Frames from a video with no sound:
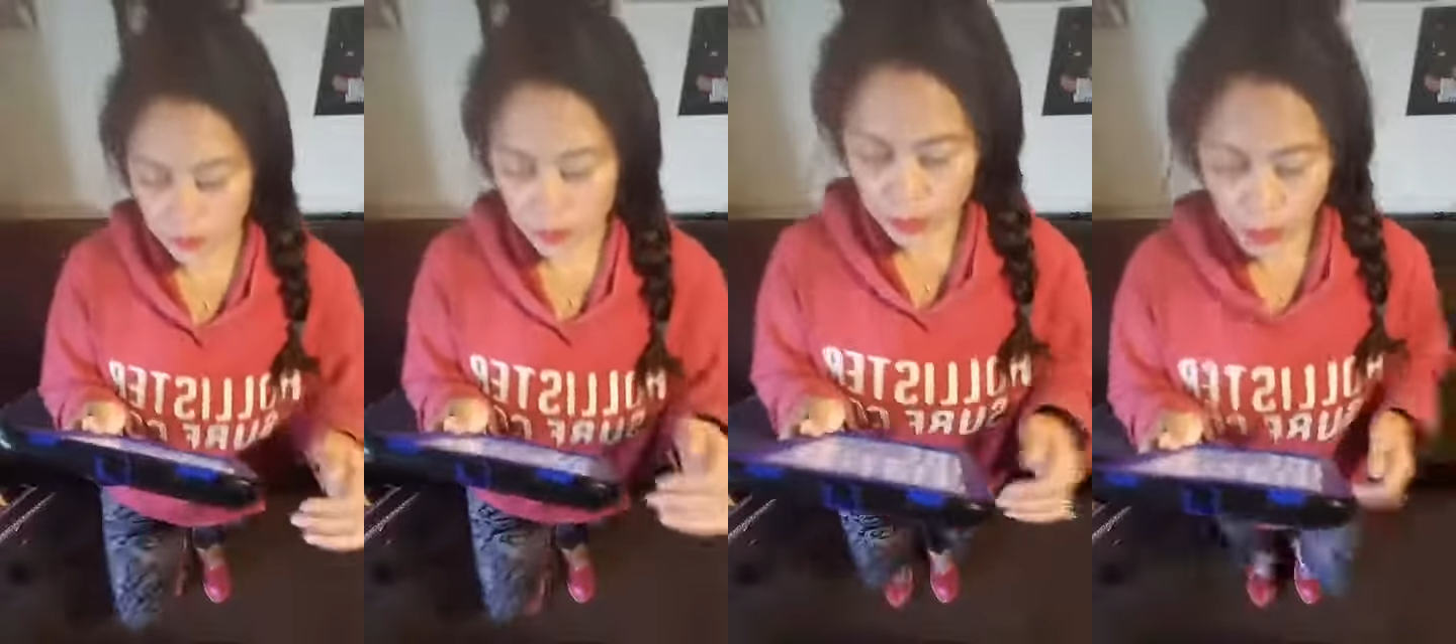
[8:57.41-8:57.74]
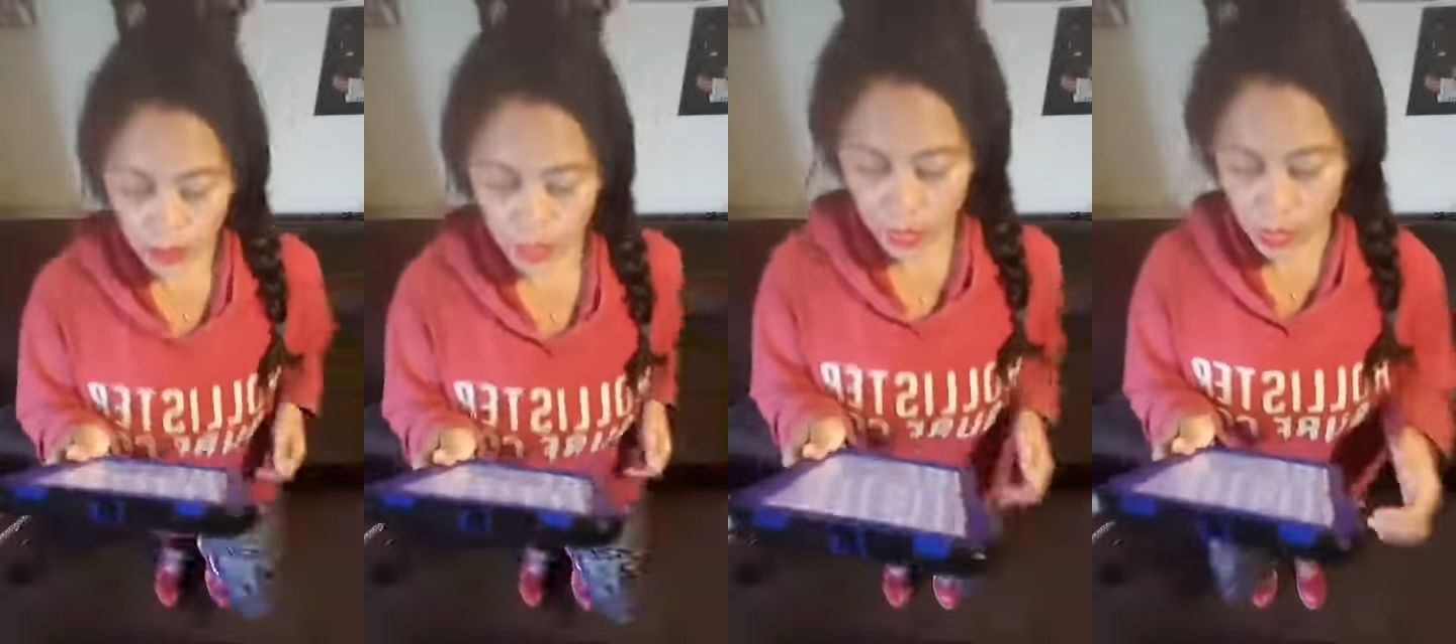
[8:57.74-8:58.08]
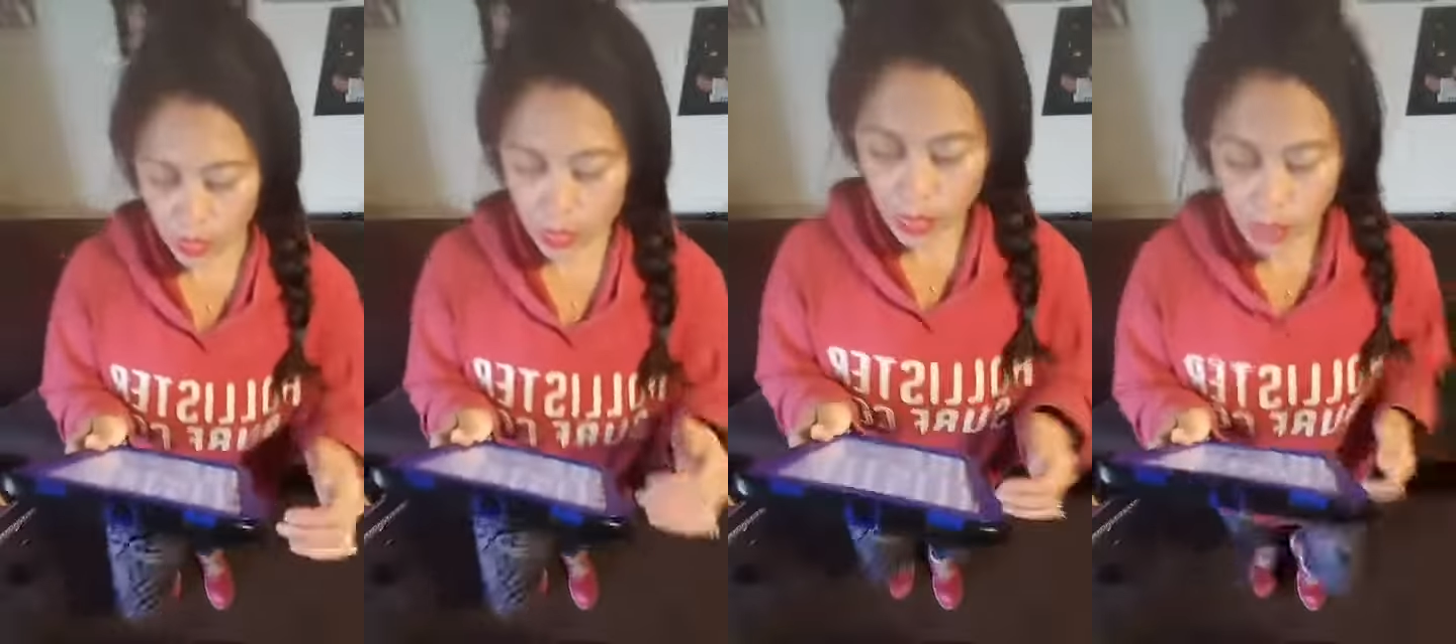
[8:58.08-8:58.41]
for in your
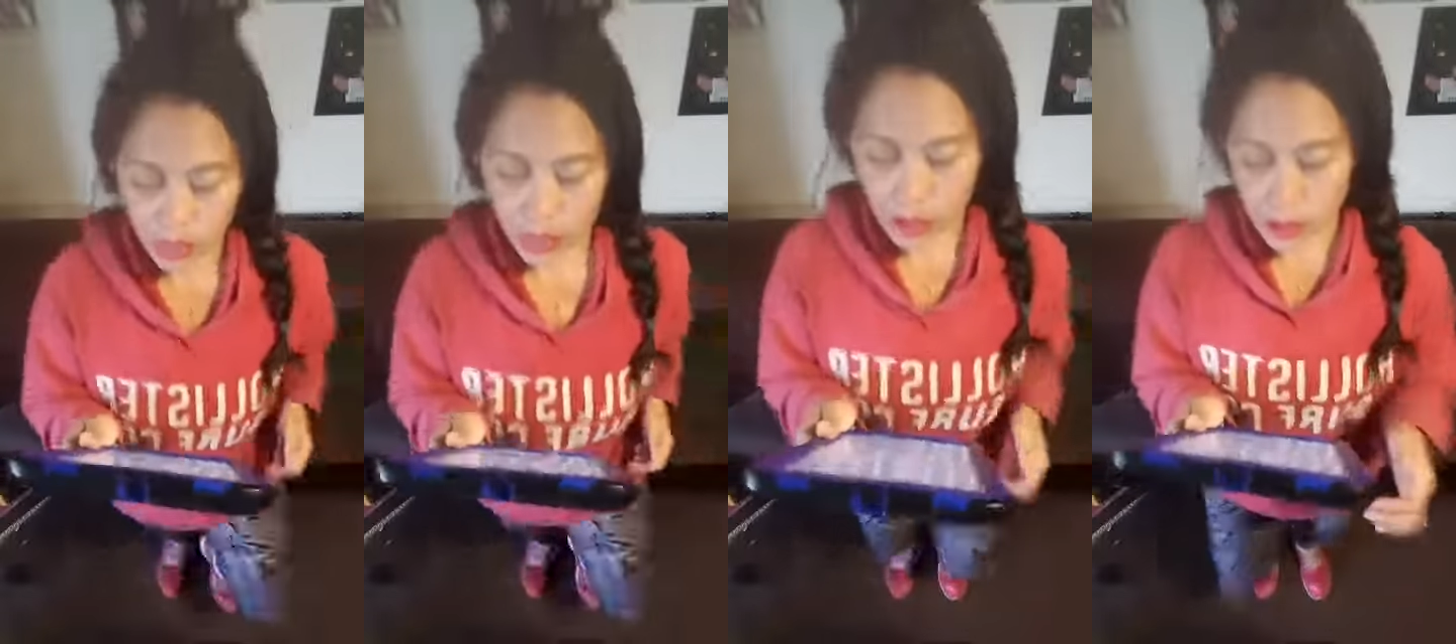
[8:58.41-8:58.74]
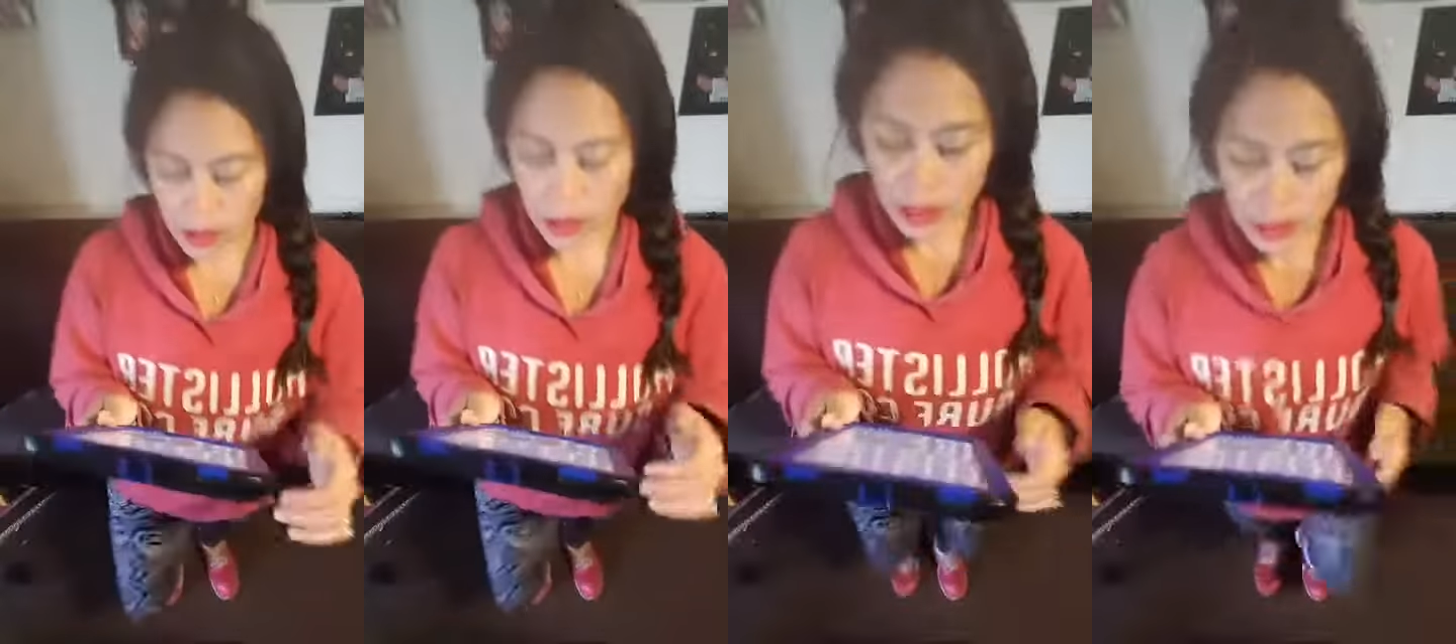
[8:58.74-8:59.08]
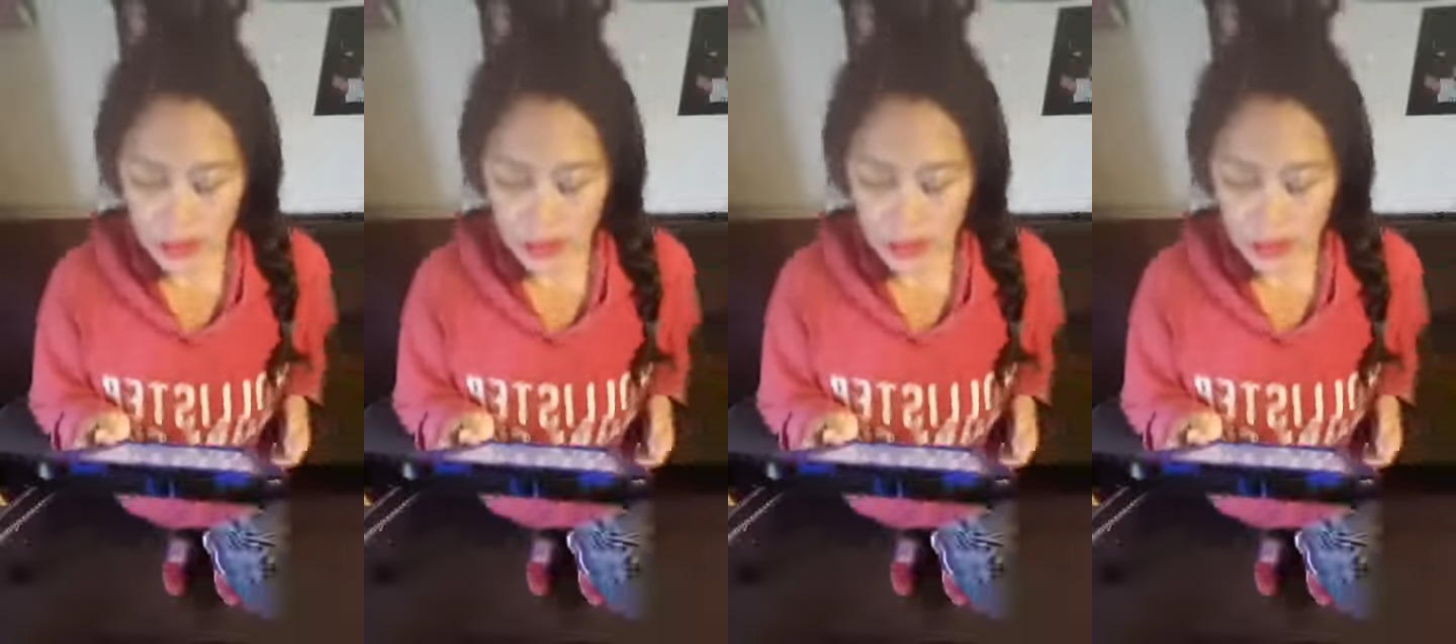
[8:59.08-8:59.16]
own country,